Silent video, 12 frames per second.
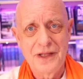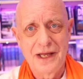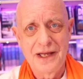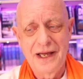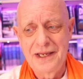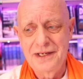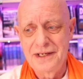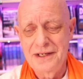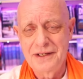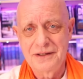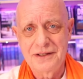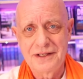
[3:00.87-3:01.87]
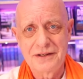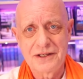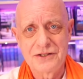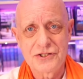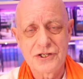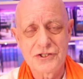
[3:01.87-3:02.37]
and it, it
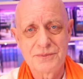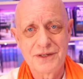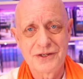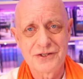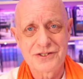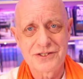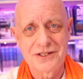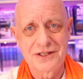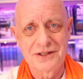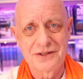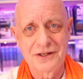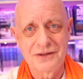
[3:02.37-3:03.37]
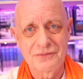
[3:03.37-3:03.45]
concerns me because you know